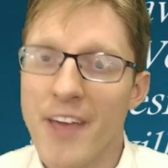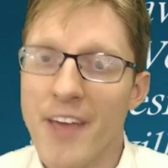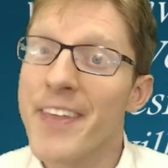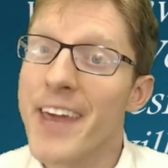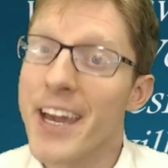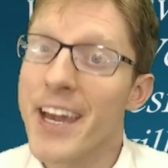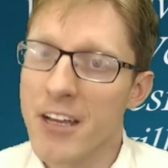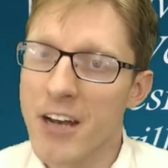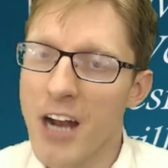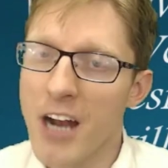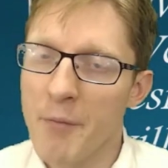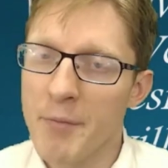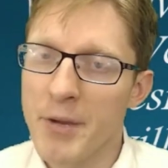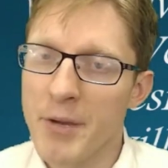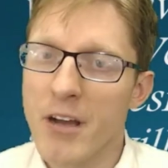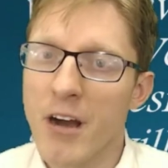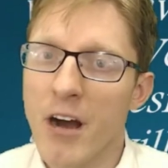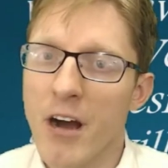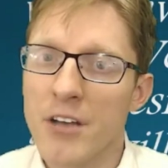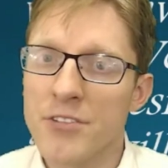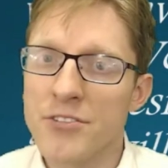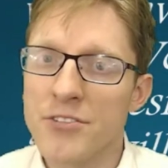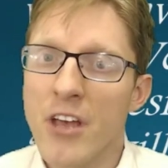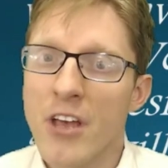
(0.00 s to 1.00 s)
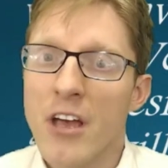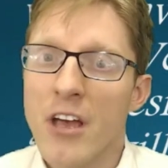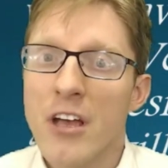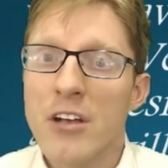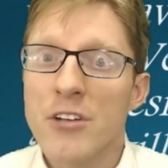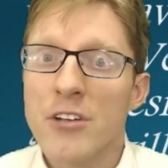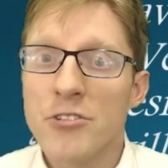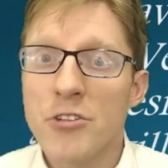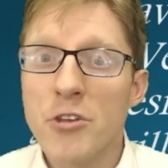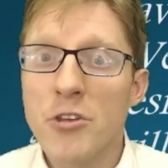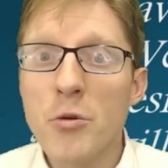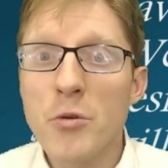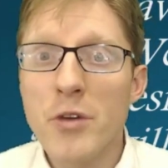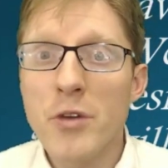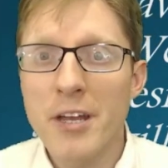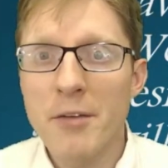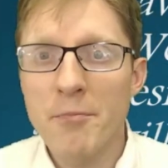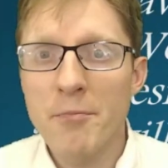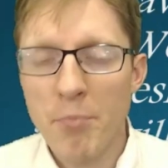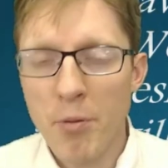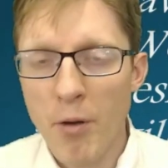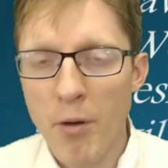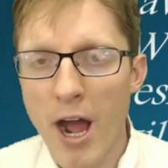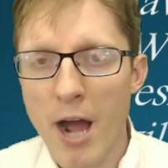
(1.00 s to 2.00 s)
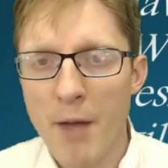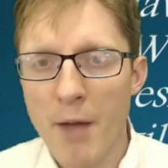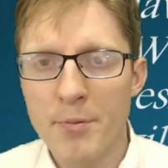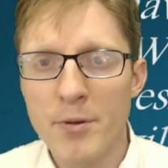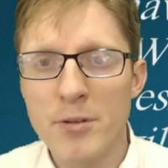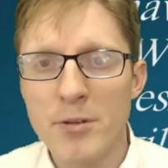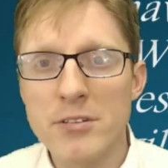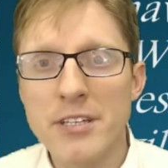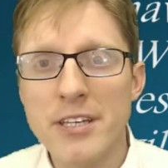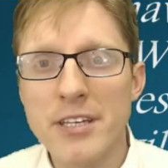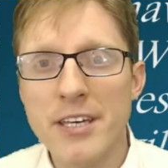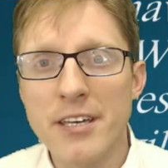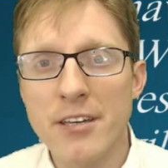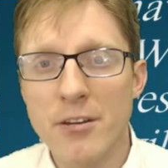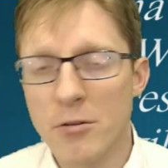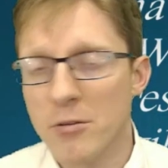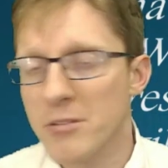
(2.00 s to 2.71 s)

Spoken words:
and the economic costs so you can properly,